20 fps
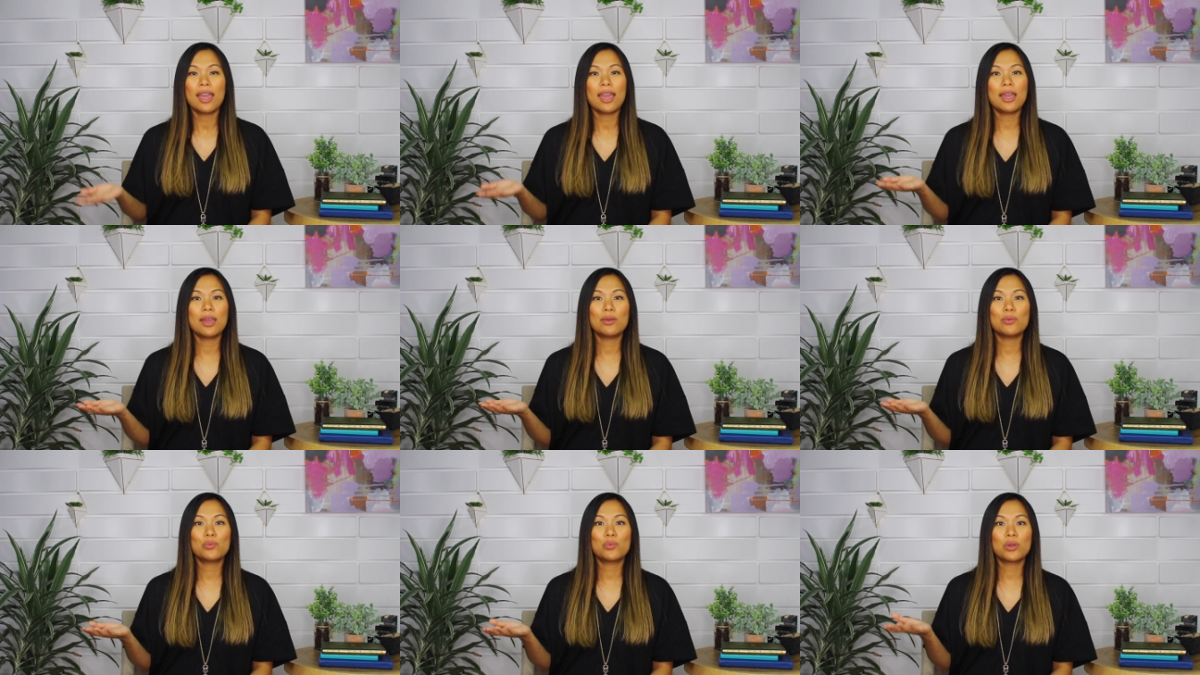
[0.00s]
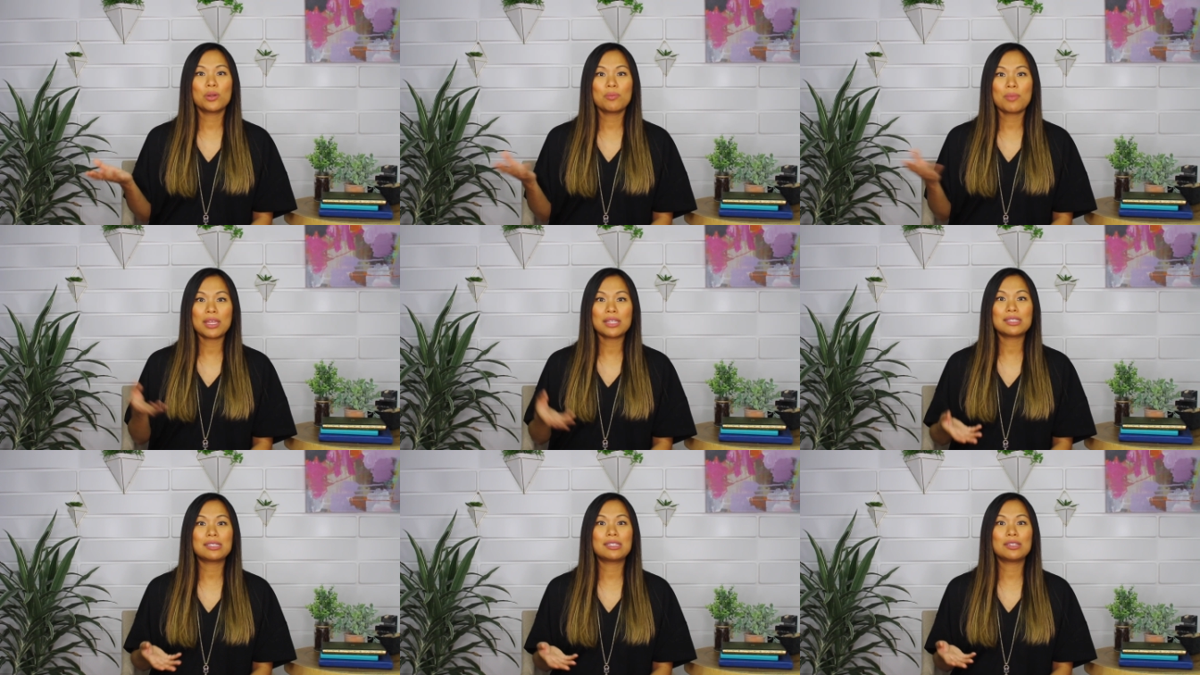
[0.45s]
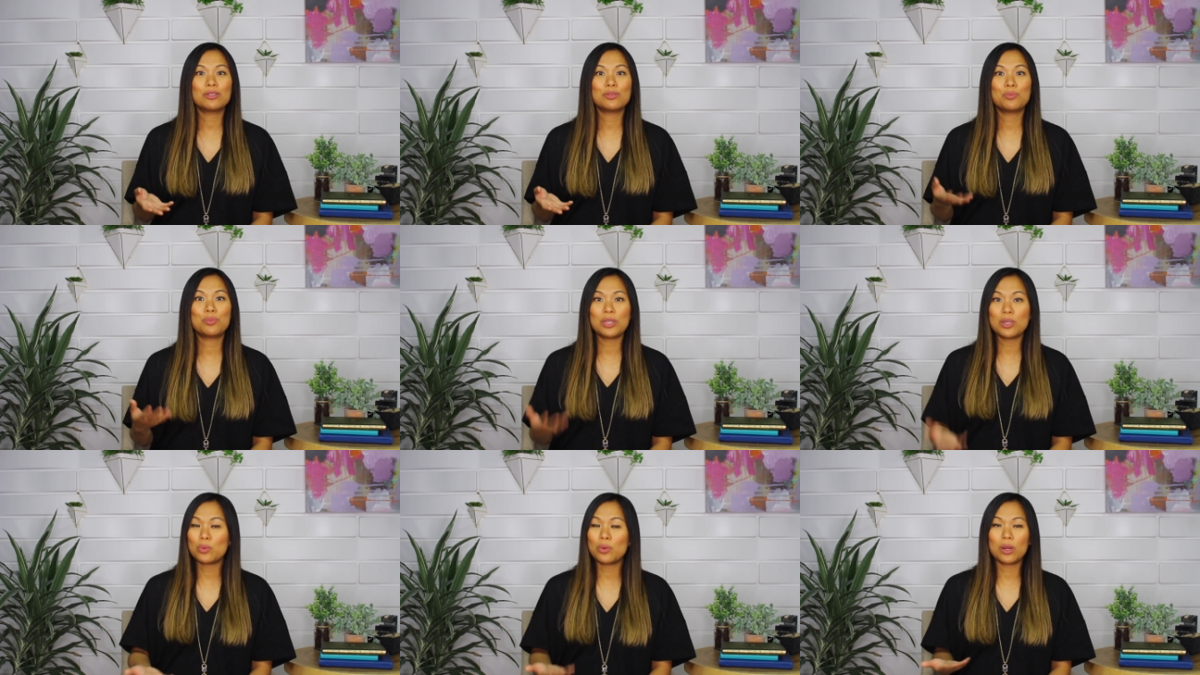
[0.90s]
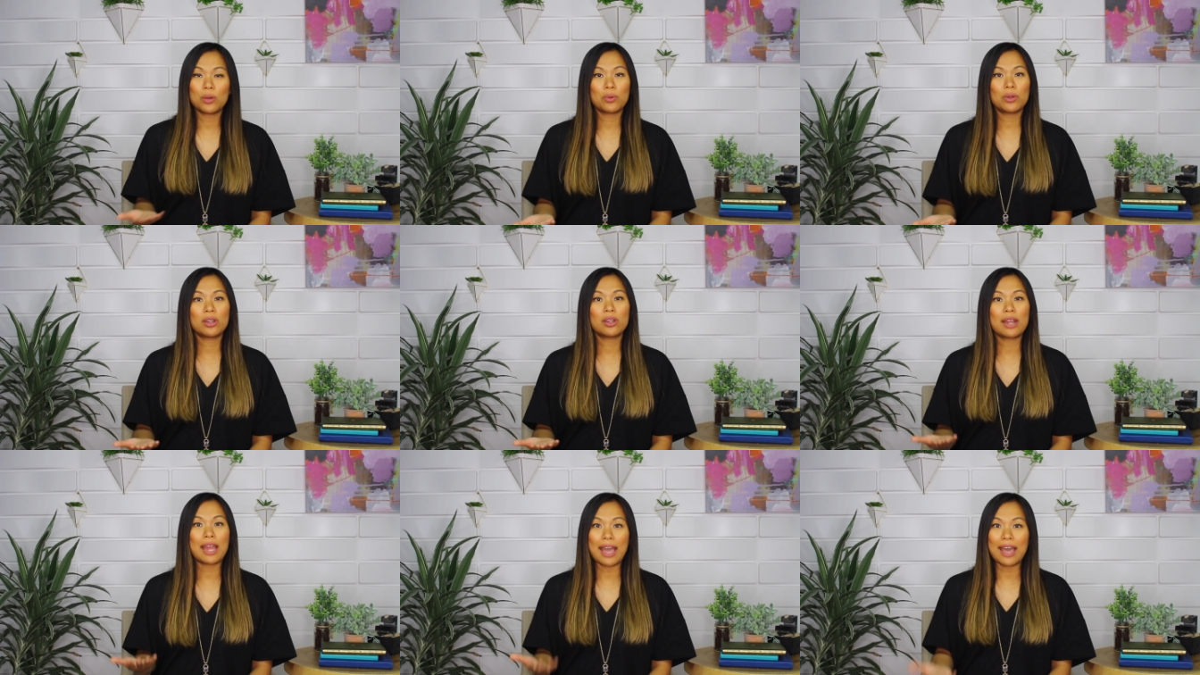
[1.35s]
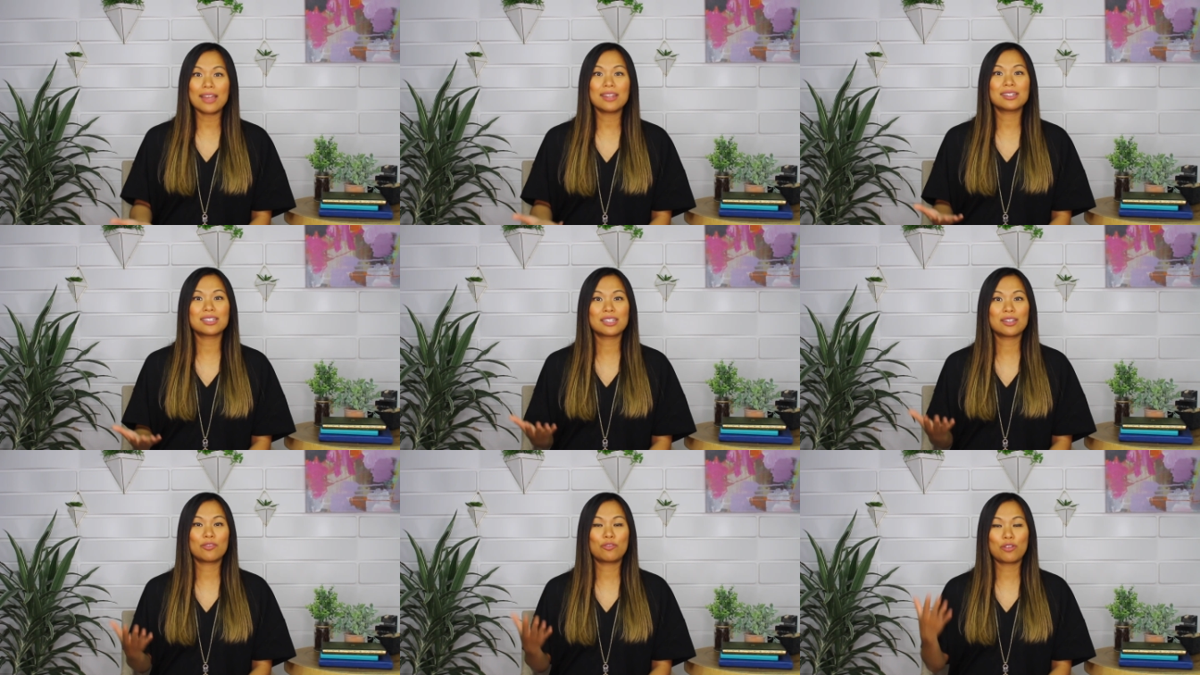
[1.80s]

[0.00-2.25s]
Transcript: and we're meant to be where we're at